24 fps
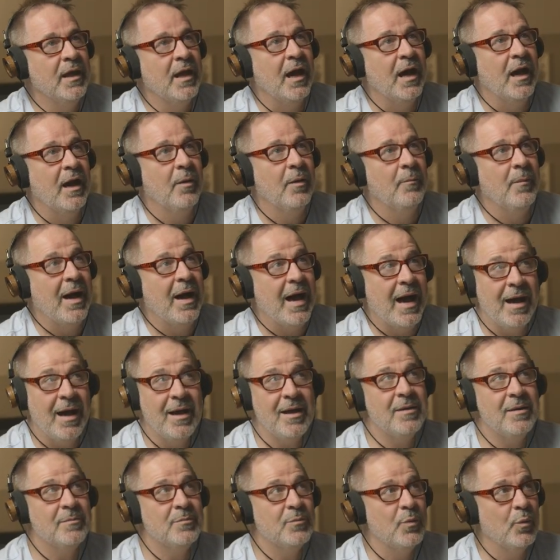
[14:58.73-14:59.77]
I
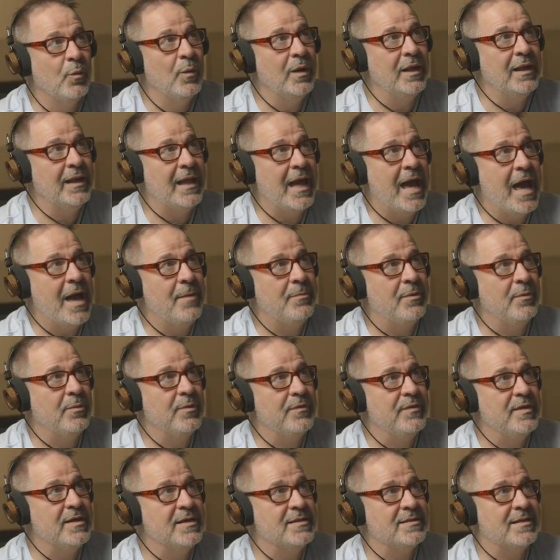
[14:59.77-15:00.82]
am really happy with
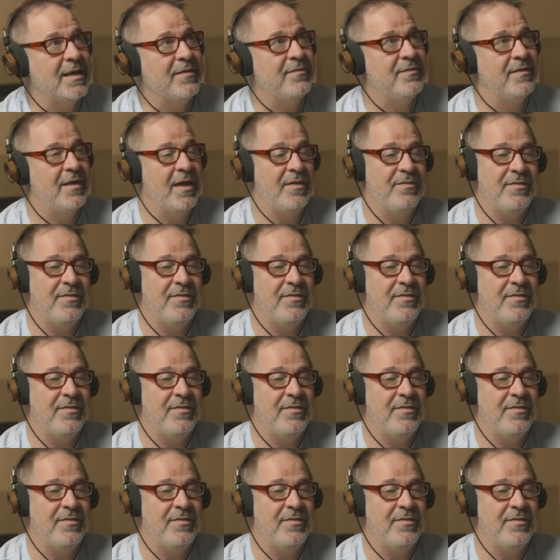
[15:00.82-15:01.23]
this. I